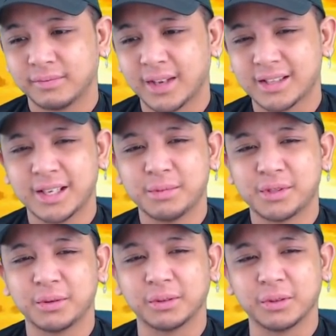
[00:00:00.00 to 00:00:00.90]
That seems
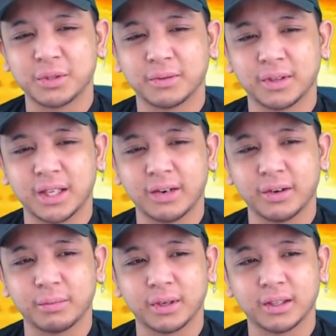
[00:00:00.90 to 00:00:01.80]
too loose of a
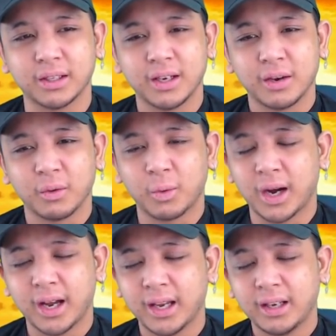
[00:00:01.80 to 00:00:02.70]
theory, but
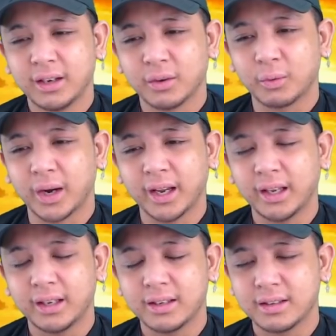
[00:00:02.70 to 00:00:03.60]
why
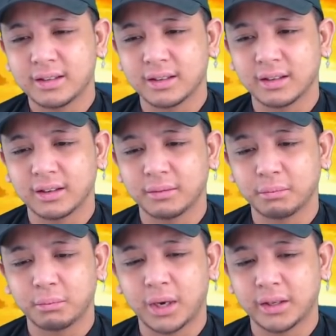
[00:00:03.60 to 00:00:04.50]
is
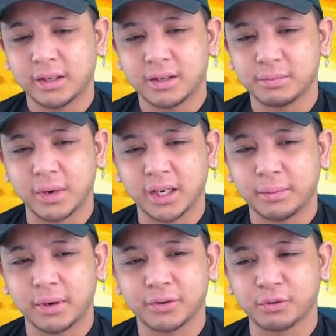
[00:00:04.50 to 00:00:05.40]
Madara's body
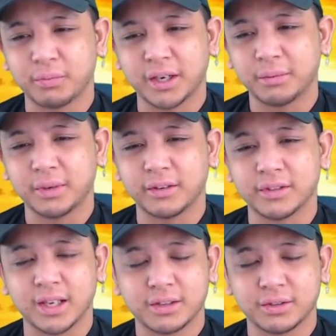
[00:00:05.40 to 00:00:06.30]
parts reminding me of
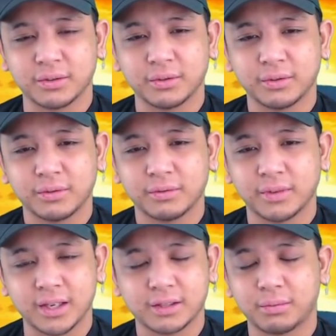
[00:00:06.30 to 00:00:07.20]
Zetsu?
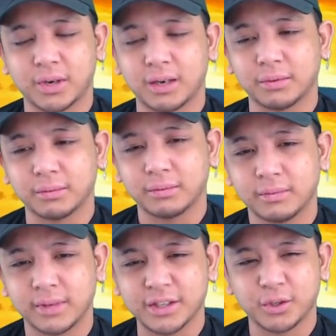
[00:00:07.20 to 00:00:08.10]
That's the problem.
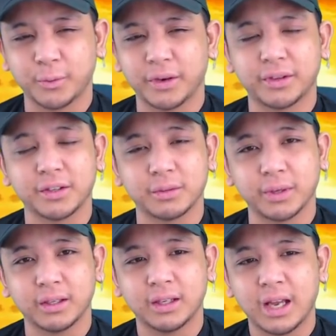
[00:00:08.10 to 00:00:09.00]
That's the weird thing to
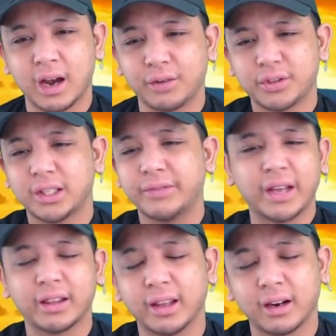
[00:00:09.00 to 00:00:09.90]
me. I'll just leave
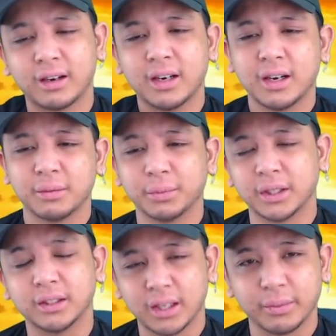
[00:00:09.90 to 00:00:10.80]
that there,
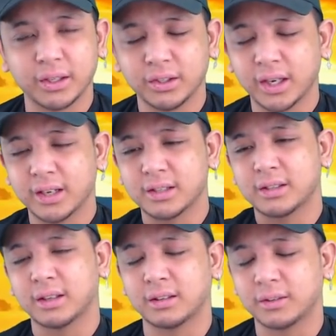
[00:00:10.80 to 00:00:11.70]
but I mean, you
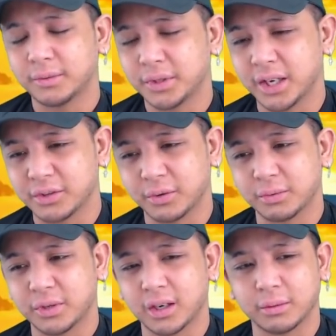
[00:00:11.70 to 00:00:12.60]
guys, I don't know, you guys know what
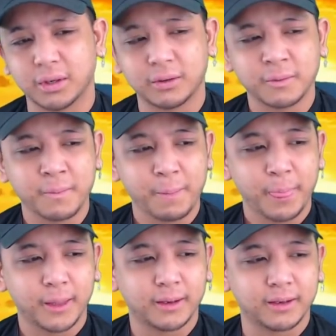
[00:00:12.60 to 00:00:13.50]
I'm talking about.
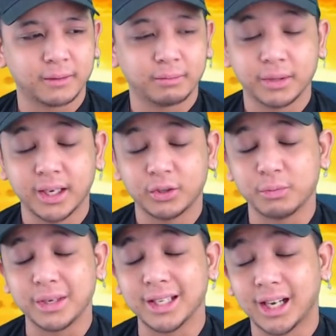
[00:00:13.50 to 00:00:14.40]
But yeah,
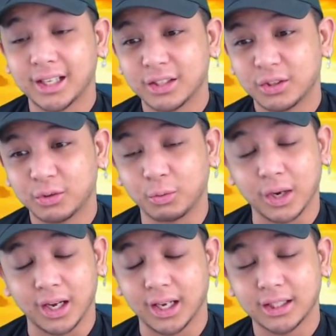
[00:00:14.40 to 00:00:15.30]
dude, Minato,
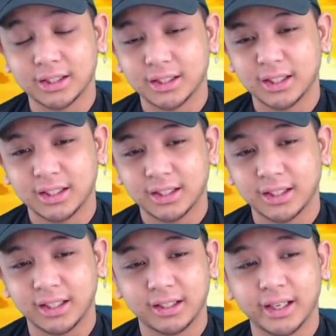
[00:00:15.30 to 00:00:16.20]
what?
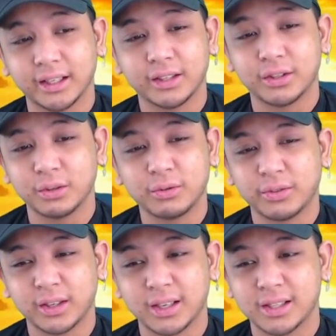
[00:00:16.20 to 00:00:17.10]
He landed two
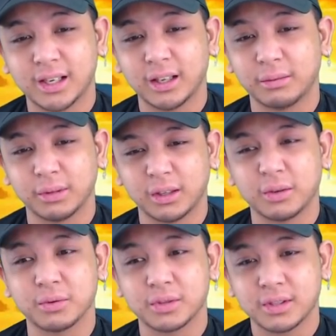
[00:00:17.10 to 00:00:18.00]
fucking solid
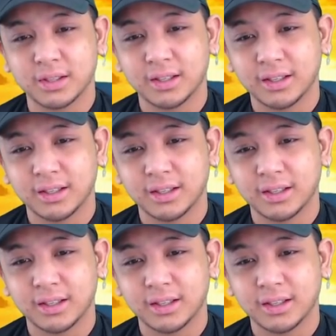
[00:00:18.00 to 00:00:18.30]
blows.